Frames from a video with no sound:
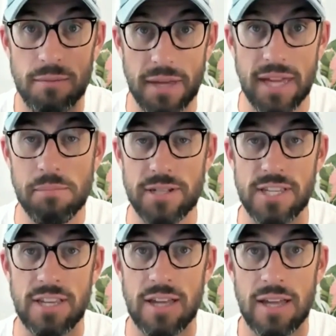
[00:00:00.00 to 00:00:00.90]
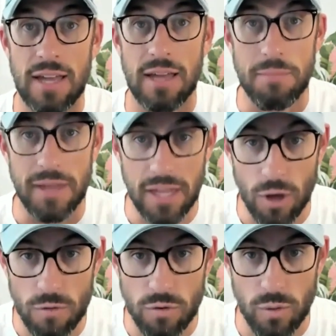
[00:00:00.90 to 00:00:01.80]
being busy and being
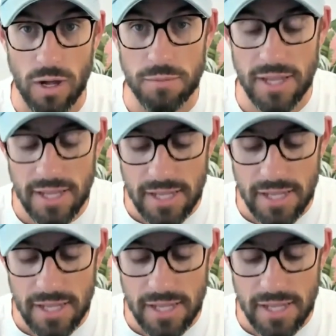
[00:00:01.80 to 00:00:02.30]
overwhelmed.